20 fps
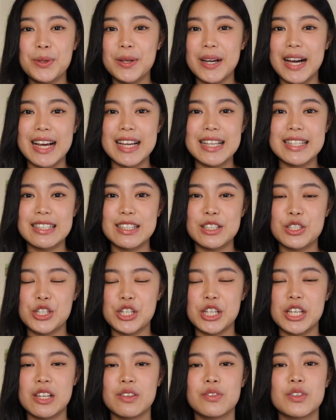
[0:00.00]
you guys
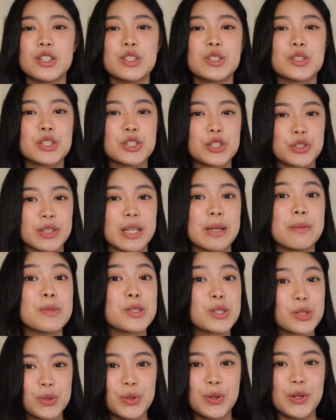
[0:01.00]
achieve your dream
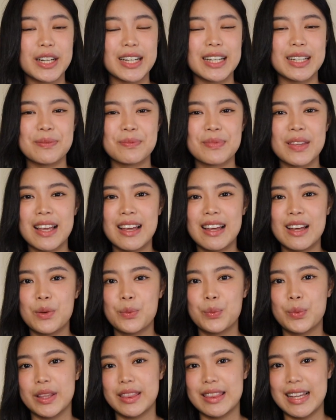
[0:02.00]
score.
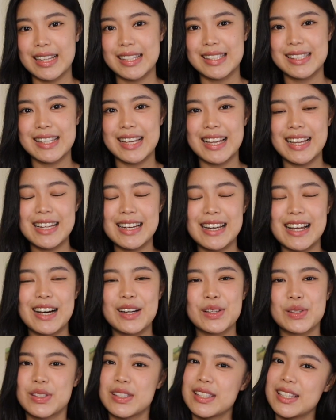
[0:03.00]
With that said,
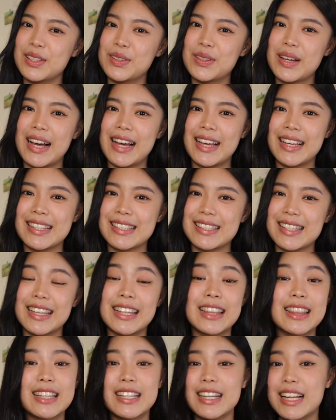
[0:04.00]
I'll see you guys
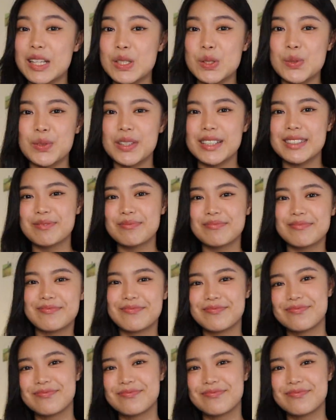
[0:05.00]
in the next one.